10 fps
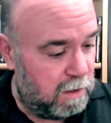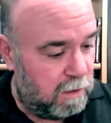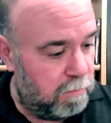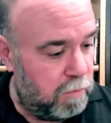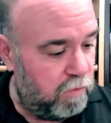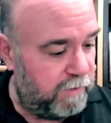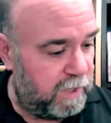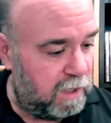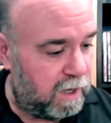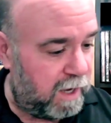
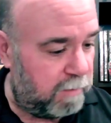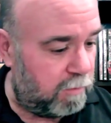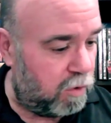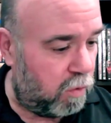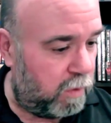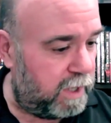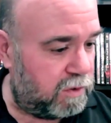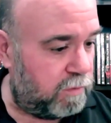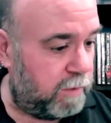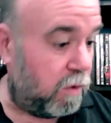movie I'm going
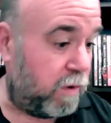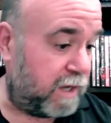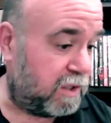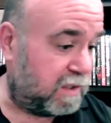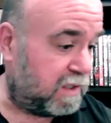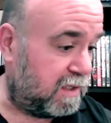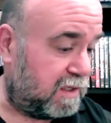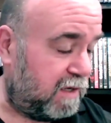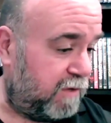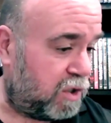to be, or actually, this is a
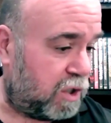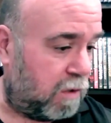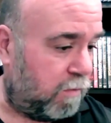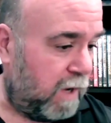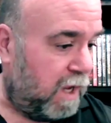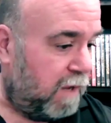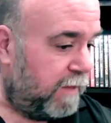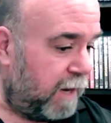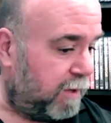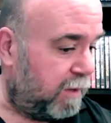TV show
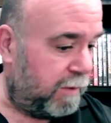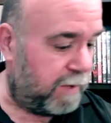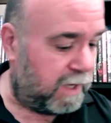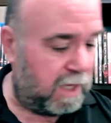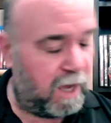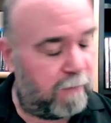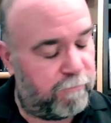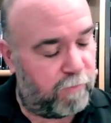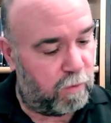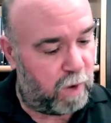that I'm going to be picking up
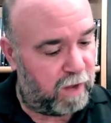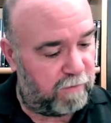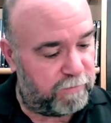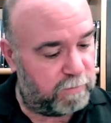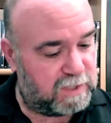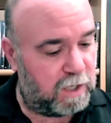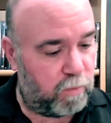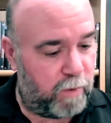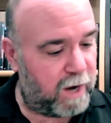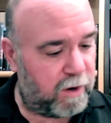for a while from Zia
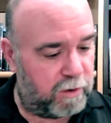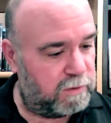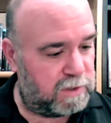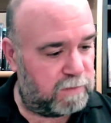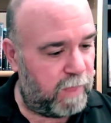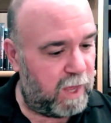Records.